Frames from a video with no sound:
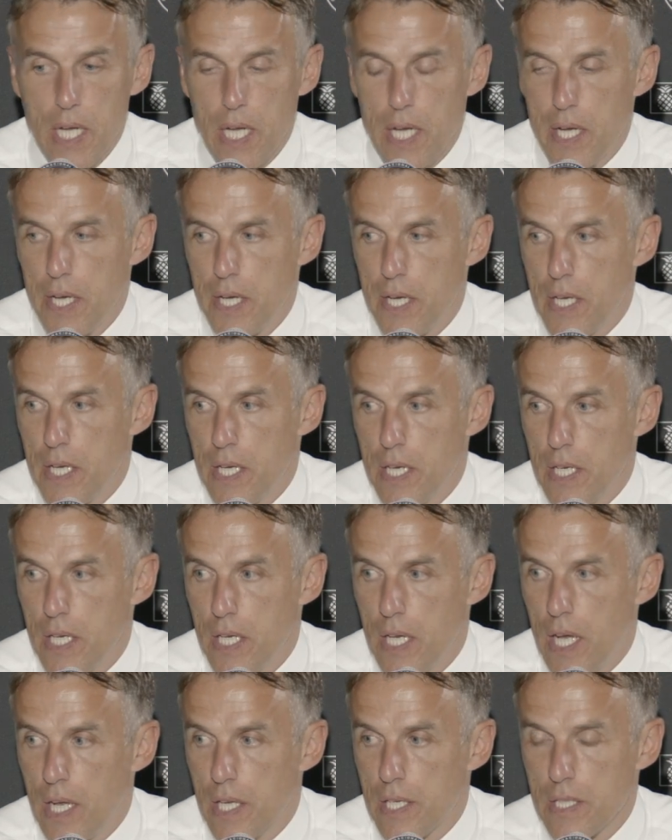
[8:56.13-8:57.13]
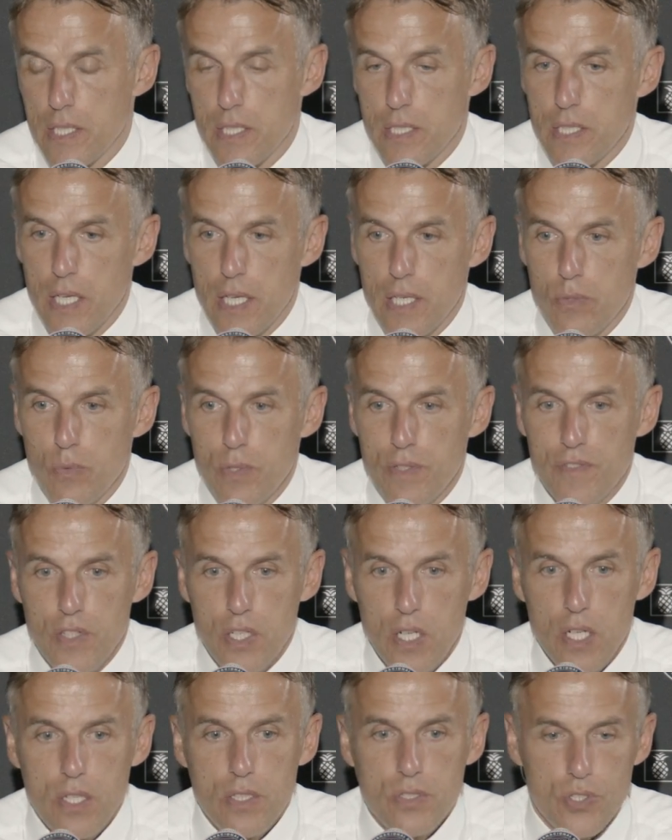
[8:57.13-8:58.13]
And we've
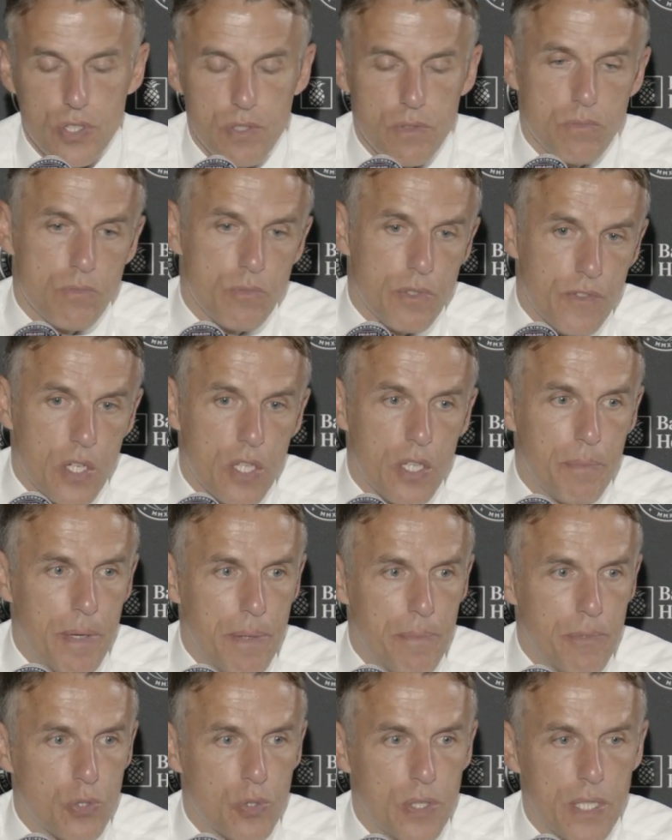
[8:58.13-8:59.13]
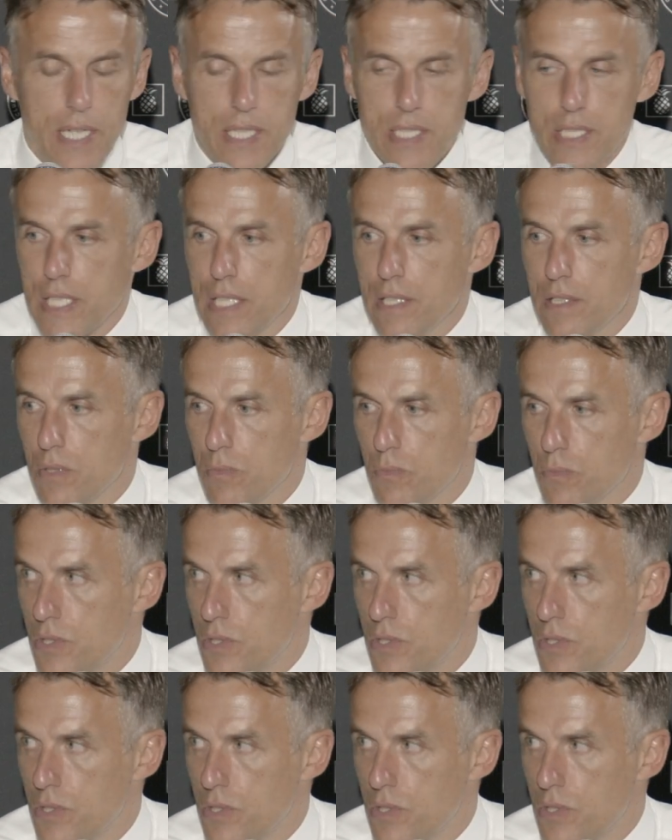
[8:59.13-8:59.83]
got the bit between our teeth, and